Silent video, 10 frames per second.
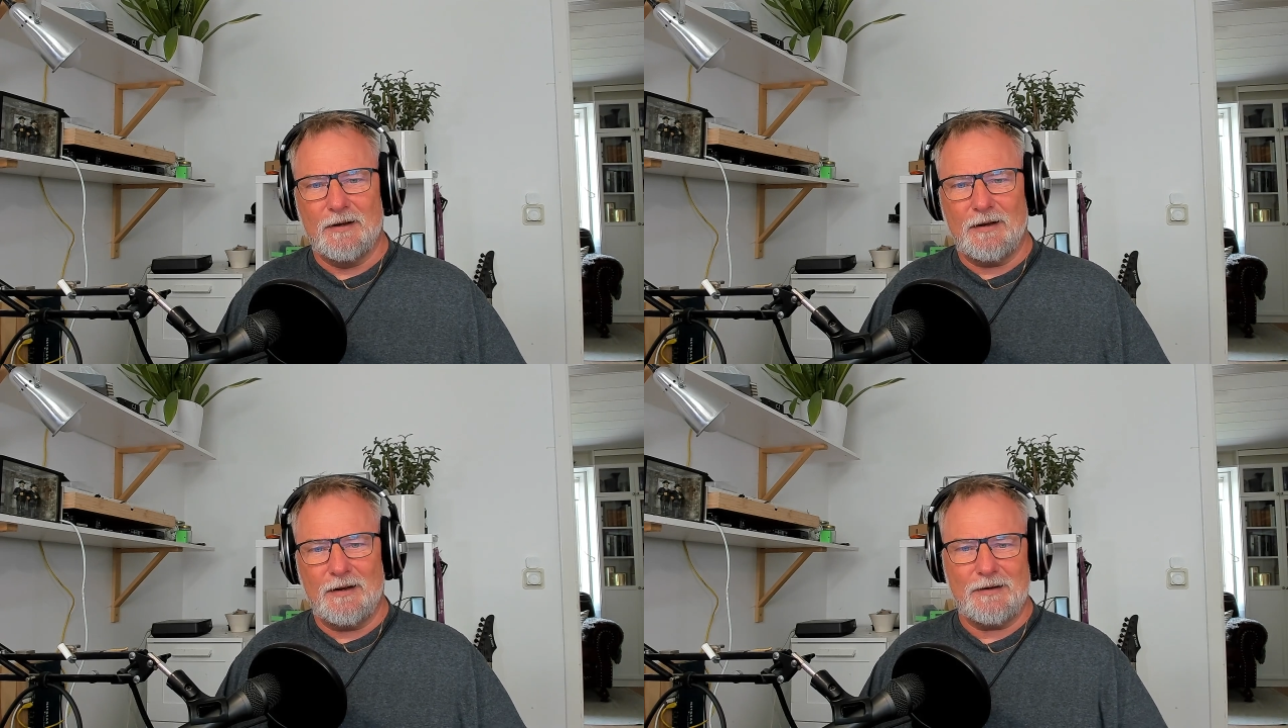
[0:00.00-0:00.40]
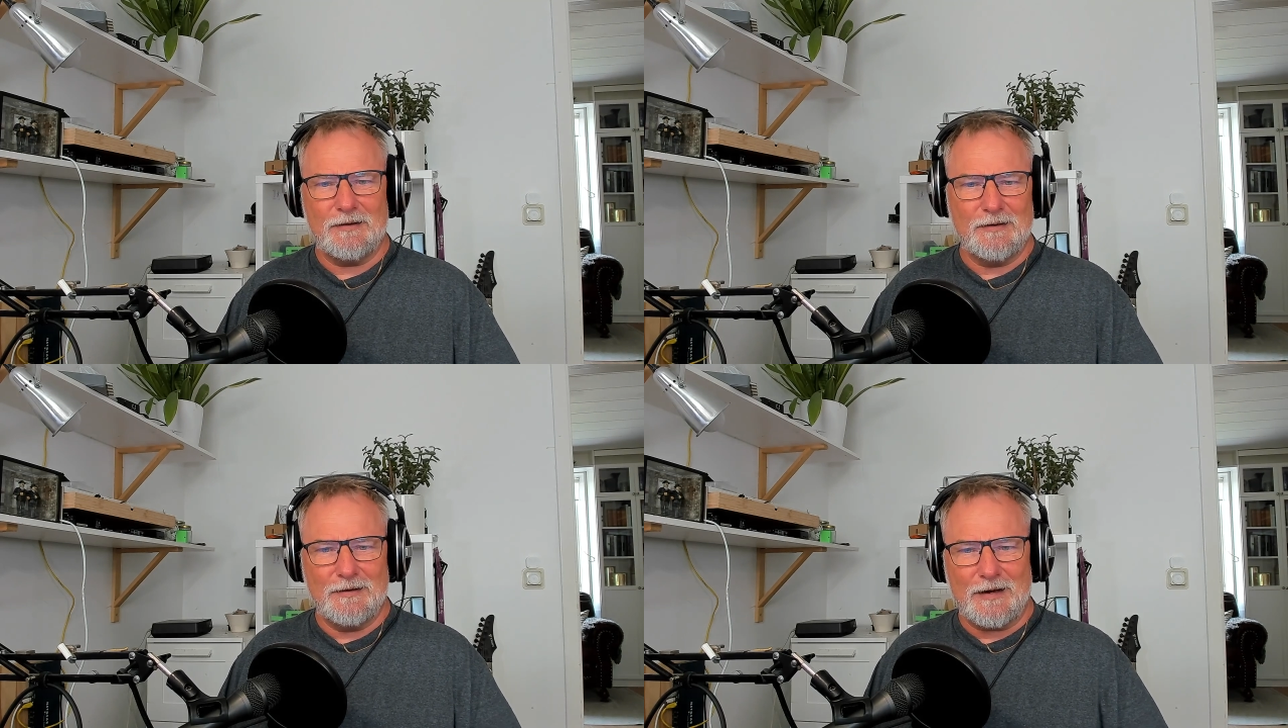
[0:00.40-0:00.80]
hey,
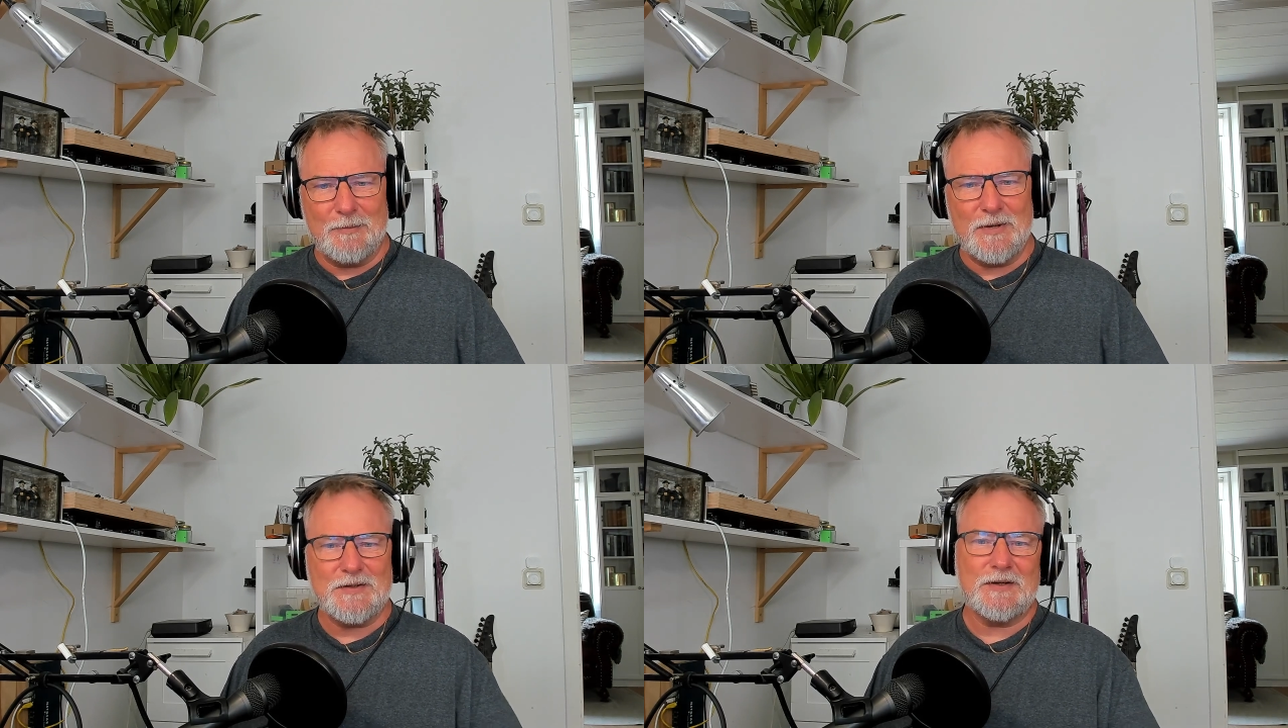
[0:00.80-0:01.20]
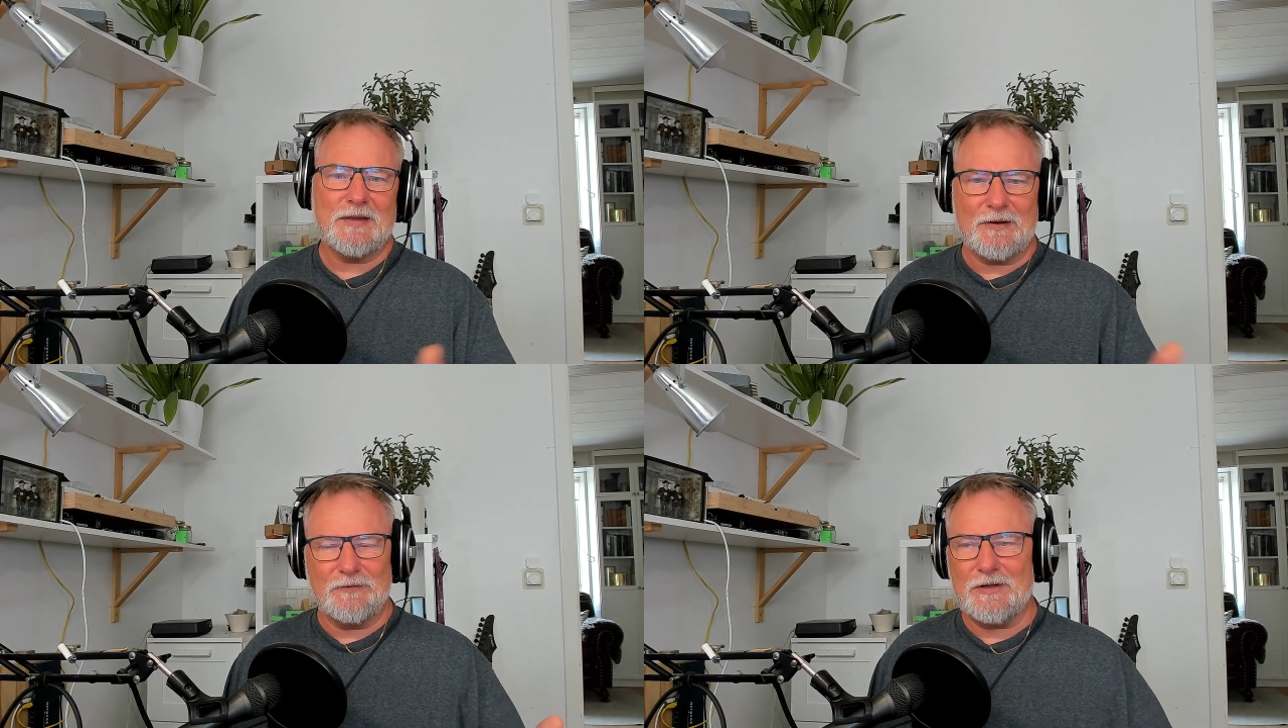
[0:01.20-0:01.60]
I'm missing
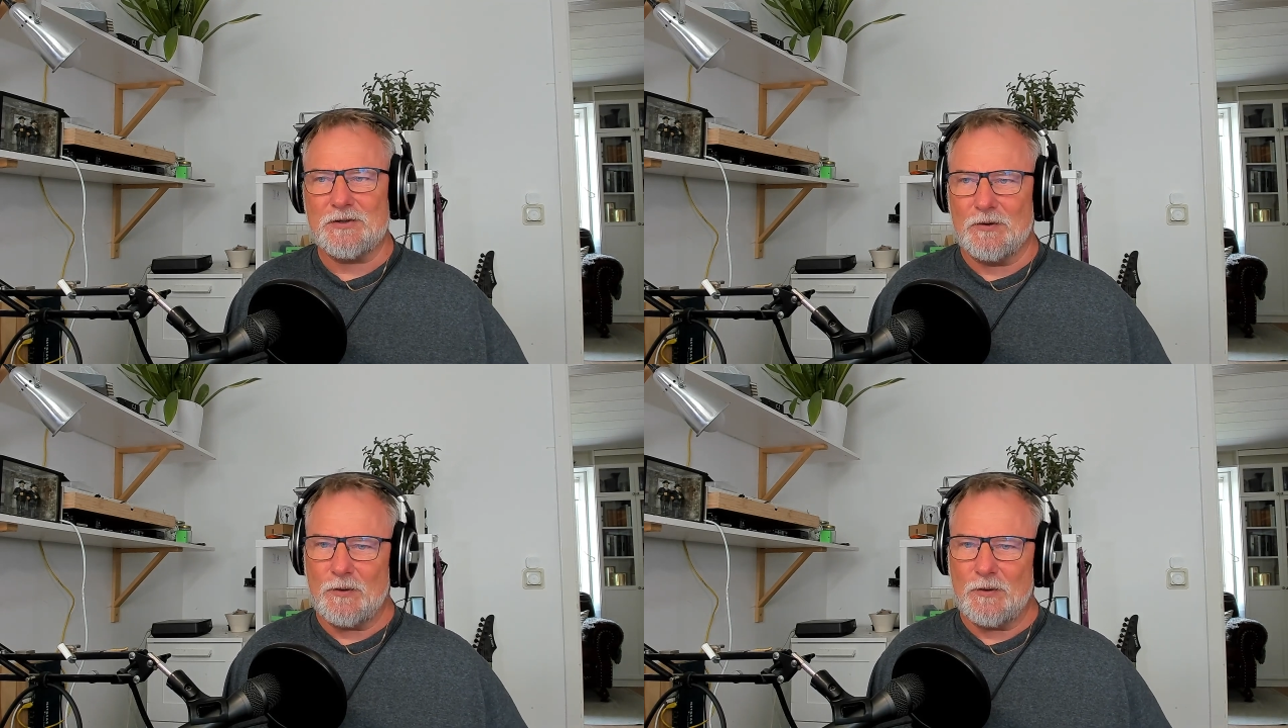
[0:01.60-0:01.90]
that feature.